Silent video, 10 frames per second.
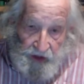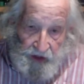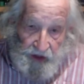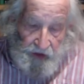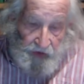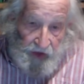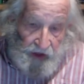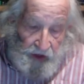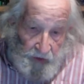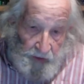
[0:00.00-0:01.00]
In
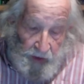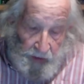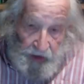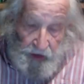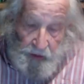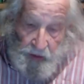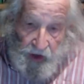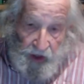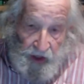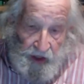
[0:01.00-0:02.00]
fact, the Republican
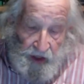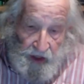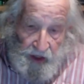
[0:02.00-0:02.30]
Party